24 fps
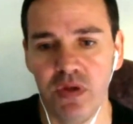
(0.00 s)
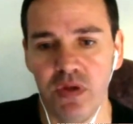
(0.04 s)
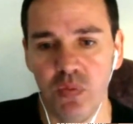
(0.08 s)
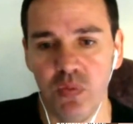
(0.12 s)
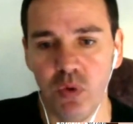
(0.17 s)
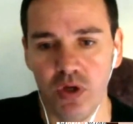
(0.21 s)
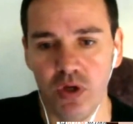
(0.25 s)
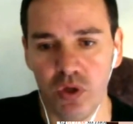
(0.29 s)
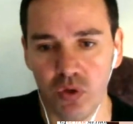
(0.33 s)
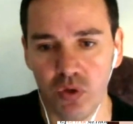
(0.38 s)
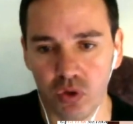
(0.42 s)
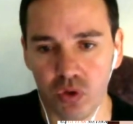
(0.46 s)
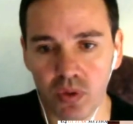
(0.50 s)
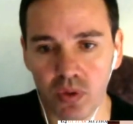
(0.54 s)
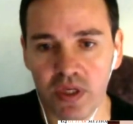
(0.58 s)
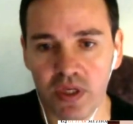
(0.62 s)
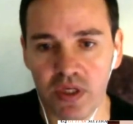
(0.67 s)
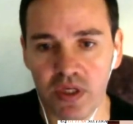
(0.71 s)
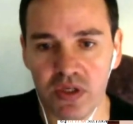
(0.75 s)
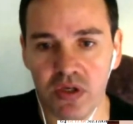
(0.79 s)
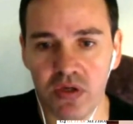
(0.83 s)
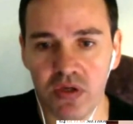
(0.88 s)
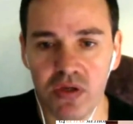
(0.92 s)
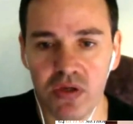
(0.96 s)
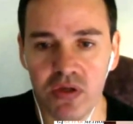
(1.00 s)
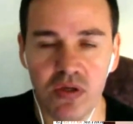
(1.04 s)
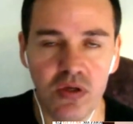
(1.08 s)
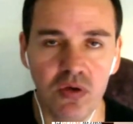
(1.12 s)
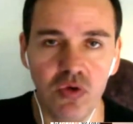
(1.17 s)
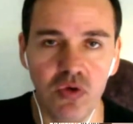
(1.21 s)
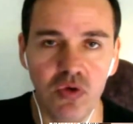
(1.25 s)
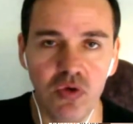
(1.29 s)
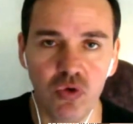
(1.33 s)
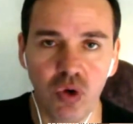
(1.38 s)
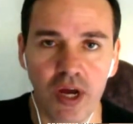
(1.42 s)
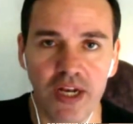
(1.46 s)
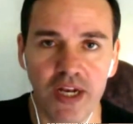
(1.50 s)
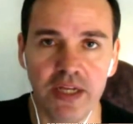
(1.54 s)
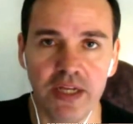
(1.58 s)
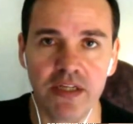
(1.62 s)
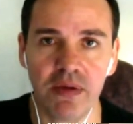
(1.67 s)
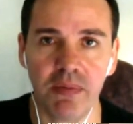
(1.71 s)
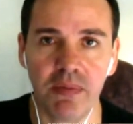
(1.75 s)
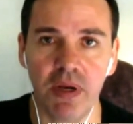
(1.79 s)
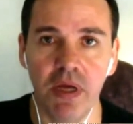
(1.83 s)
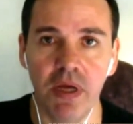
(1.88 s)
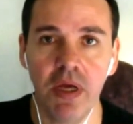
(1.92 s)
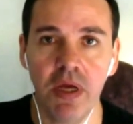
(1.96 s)
What you're doing is you're training
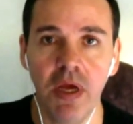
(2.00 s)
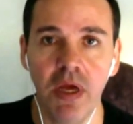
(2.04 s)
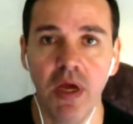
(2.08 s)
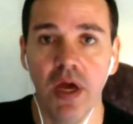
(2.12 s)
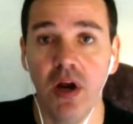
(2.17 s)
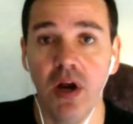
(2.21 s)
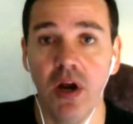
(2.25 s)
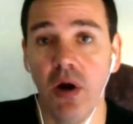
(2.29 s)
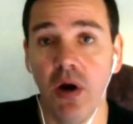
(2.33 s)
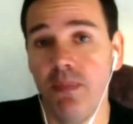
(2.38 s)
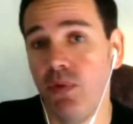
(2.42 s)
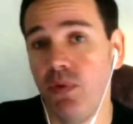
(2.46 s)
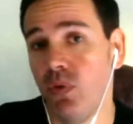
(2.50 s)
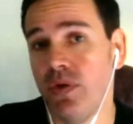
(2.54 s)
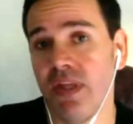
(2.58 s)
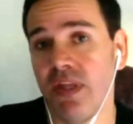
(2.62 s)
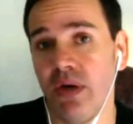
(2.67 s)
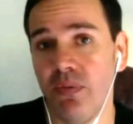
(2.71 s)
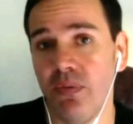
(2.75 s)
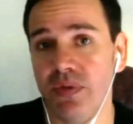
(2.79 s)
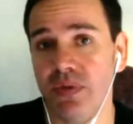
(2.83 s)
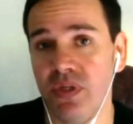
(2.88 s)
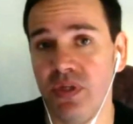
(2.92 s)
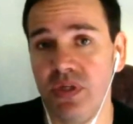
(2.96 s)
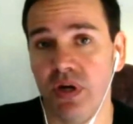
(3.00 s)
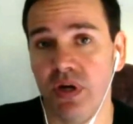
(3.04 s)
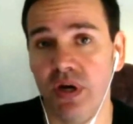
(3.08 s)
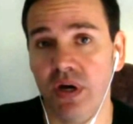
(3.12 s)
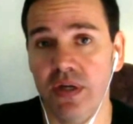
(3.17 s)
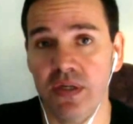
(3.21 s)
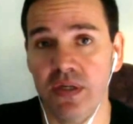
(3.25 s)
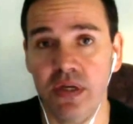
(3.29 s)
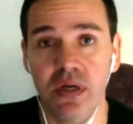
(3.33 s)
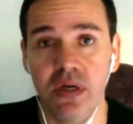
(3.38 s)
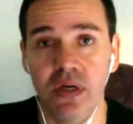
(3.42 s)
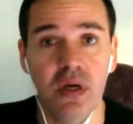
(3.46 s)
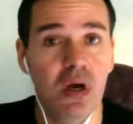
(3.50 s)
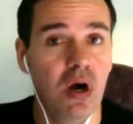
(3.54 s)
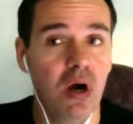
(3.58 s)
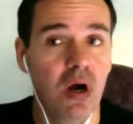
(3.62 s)
someone, and I'm doing that with Sizer.